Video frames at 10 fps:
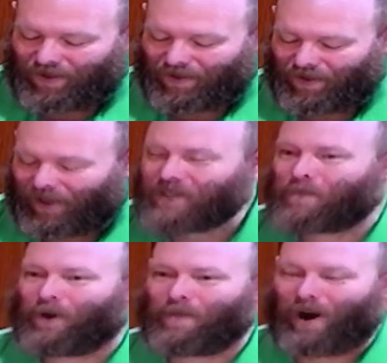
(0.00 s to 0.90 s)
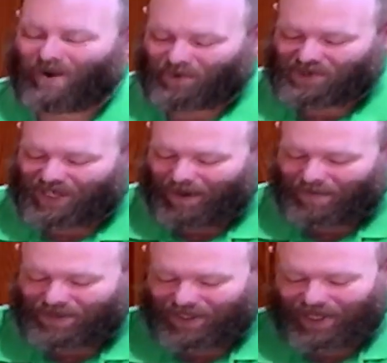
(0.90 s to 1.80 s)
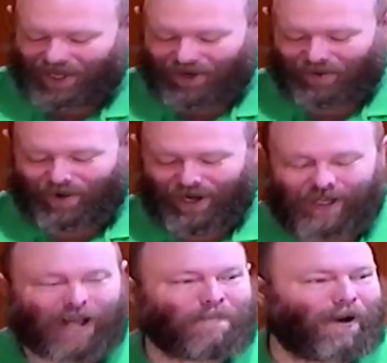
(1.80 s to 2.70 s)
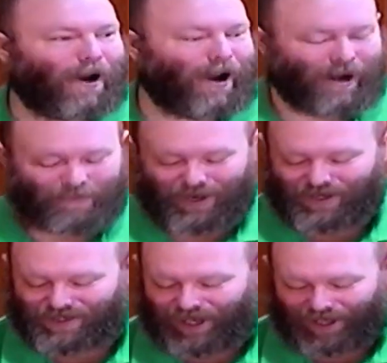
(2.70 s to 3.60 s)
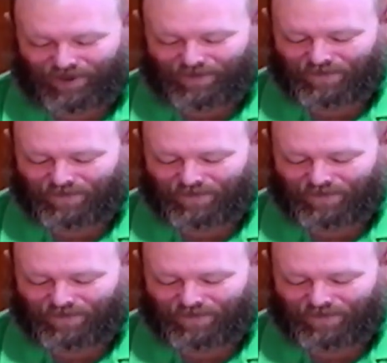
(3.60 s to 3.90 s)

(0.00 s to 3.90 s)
That's a pretty powerful statement to hear, right? "Get behind me, Satan."